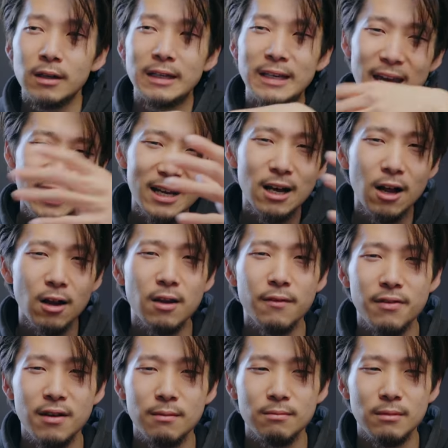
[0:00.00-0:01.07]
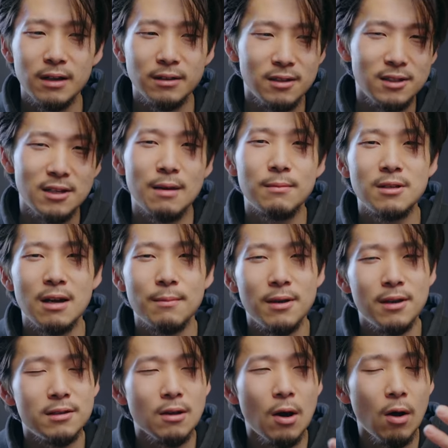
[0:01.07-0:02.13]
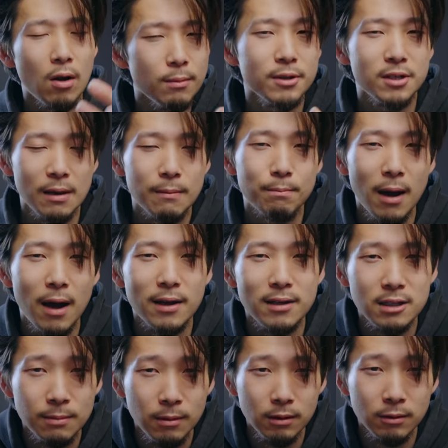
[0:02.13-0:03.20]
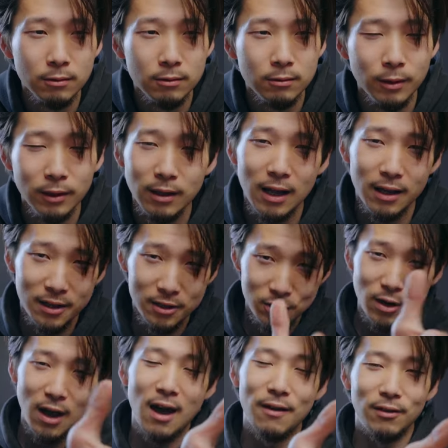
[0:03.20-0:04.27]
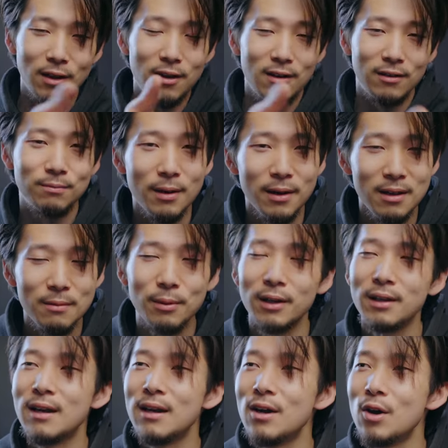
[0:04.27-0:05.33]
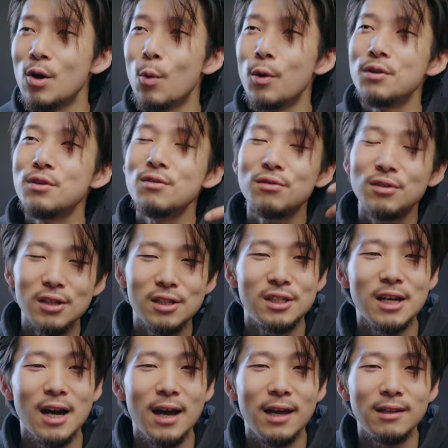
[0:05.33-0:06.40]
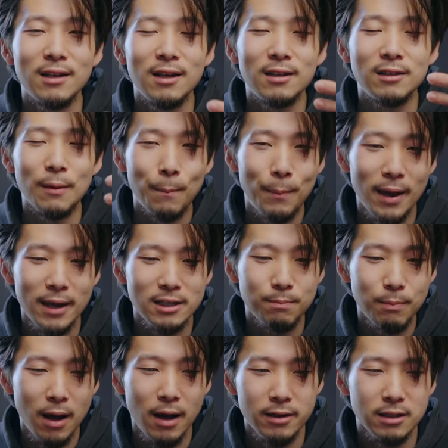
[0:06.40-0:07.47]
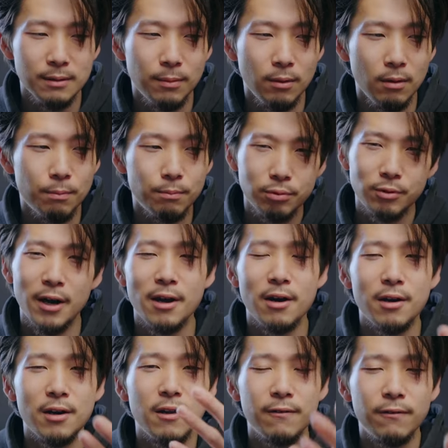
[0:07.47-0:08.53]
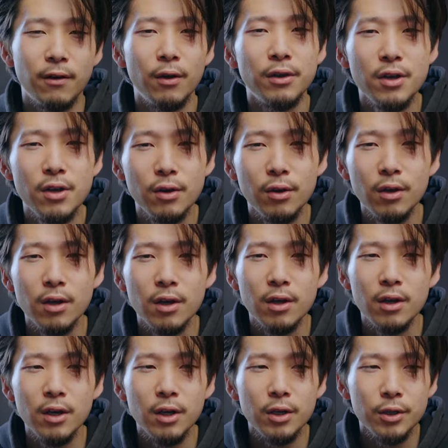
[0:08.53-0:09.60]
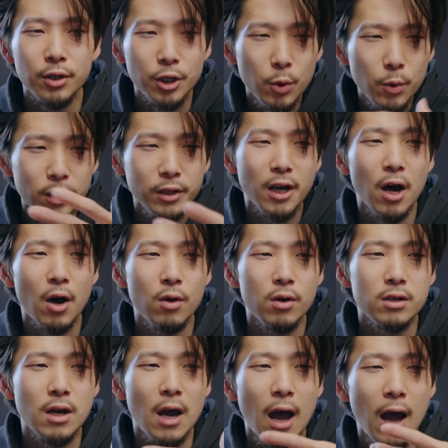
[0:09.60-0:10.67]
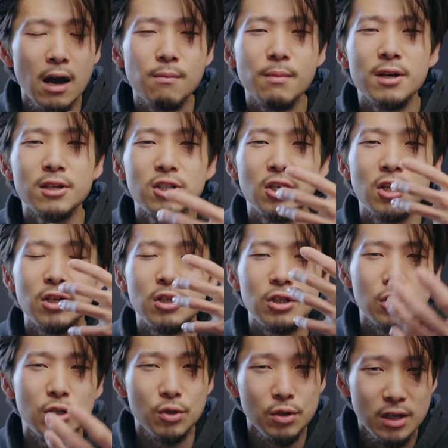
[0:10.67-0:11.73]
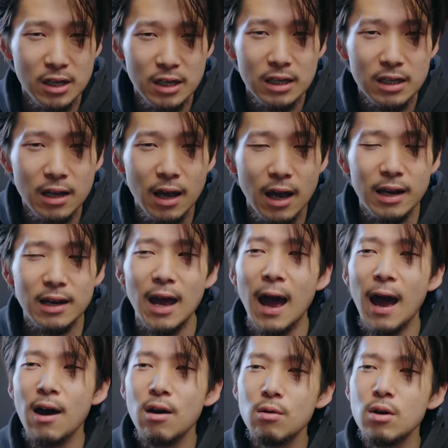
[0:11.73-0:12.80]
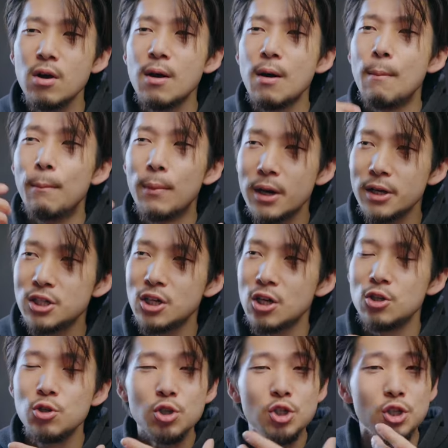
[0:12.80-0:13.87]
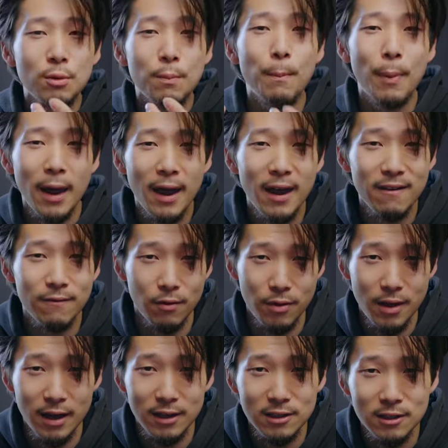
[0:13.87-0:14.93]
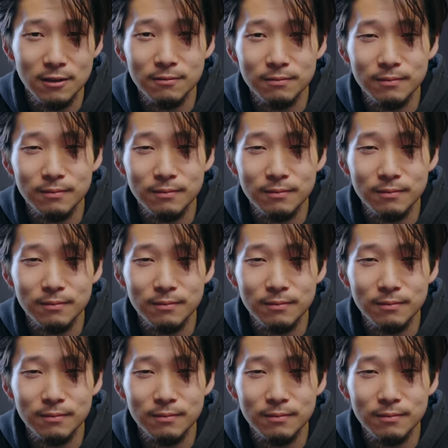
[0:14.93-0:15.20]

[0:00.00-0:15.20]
Getting all of them at the same time is almost impossible. Well, unless you have a lot of money, but when you decide the best possible priority for you, you will know how much you need and how much you should pay for that.